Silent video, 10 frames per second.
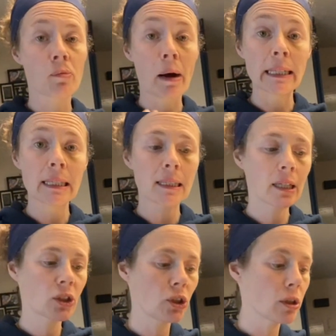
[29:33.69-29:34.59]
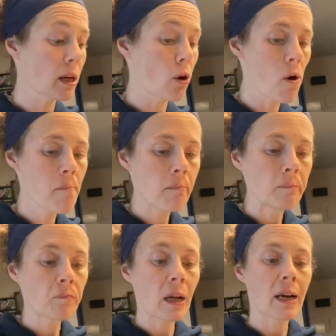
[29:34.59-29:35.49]
binding texture at all
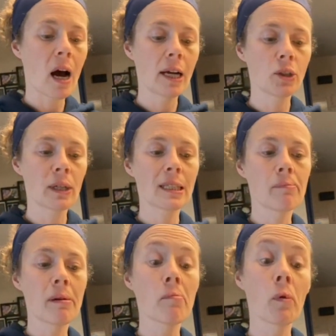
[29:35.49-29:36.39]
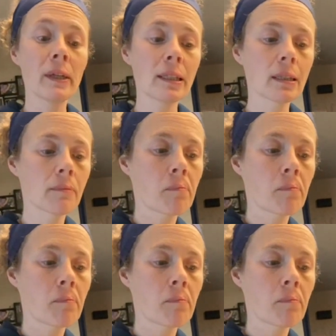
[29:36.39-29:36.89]
and it hydrates a bit moist.